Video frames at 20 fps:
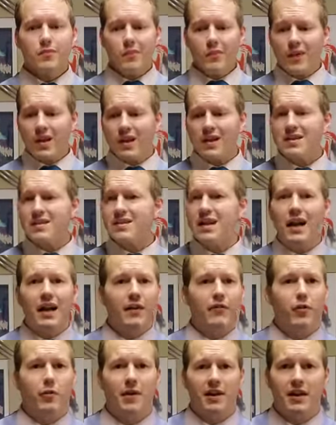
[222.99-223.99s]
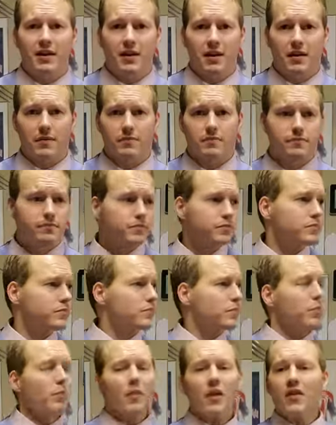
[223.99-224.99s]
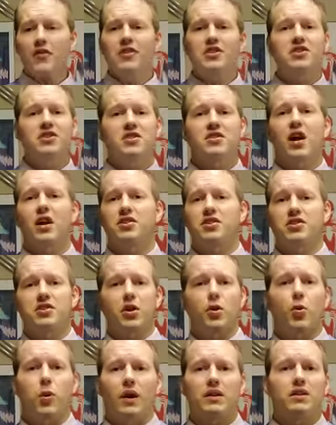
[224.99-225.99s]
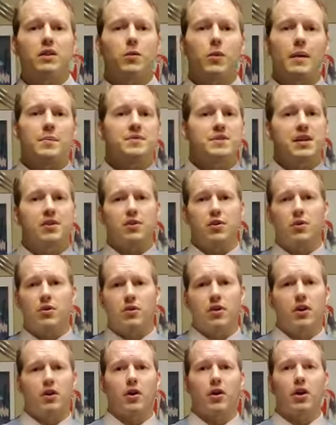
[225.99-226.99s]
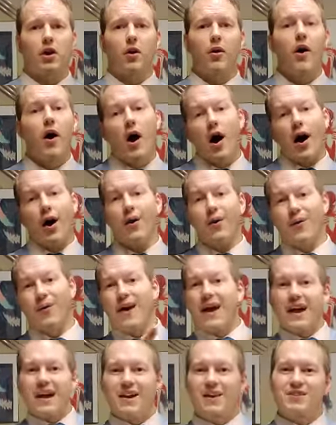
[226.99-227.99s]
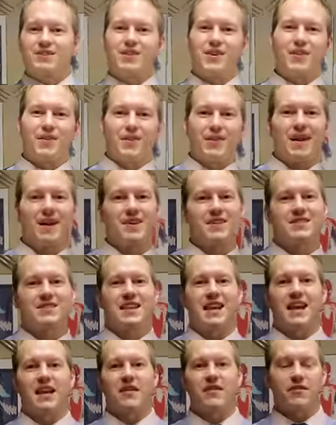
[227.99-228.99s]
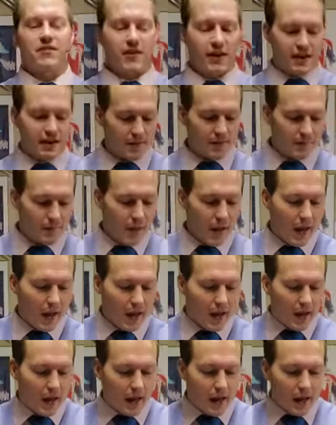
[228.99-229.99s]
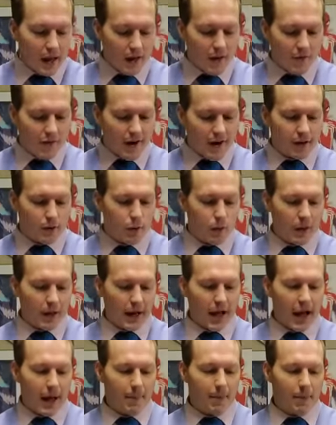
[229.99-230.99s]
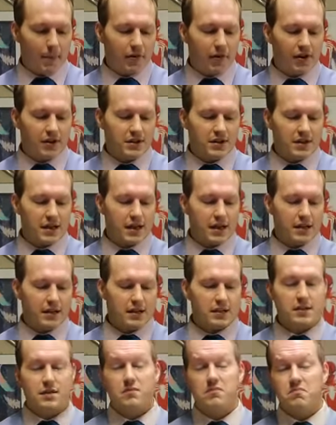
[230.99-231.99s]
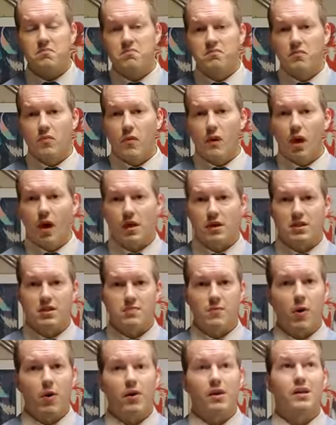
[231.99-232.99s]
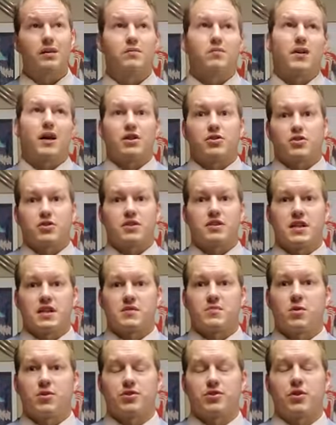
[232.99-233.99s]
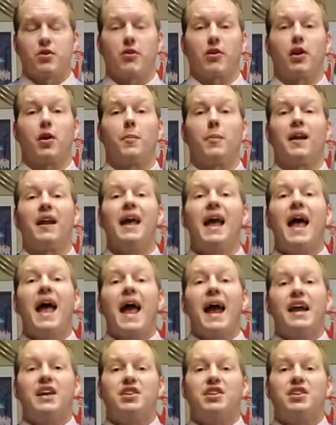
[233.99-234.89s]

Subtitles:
Because not everybody did. This is not just a quick little website that you click on and go, oh, here's all the records that I can find. In fact, what happened with this is a small, I shouldn't say a small security company, a